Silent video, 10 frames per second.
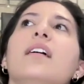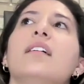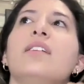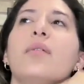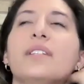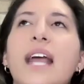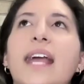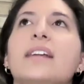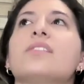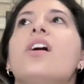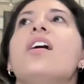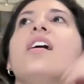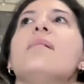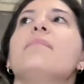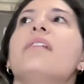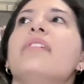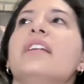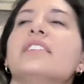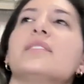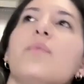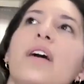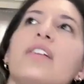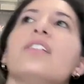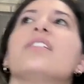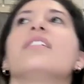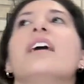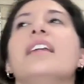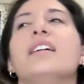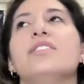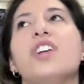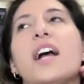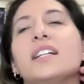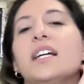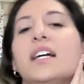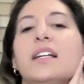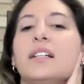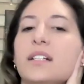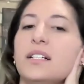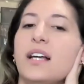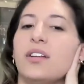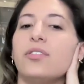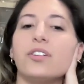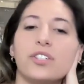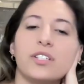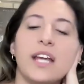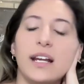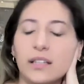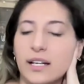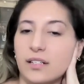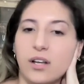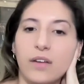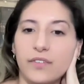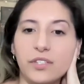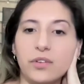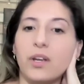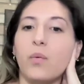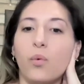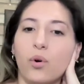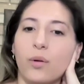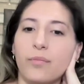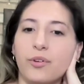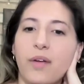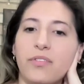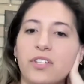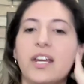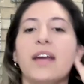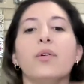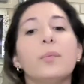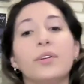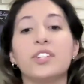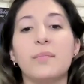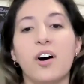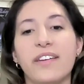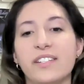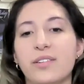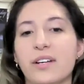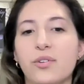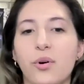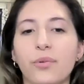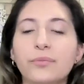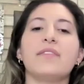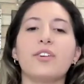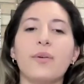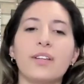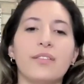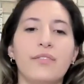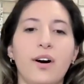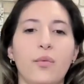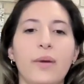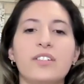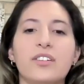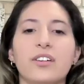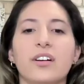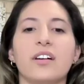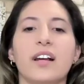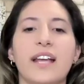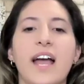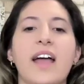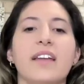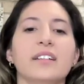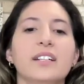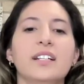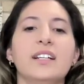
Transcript: a tank top, and then a sweater and a jacket. And you can just take things off as you get warm throughout the day or put them on as you get cold. If you're going in the fall, winter, again,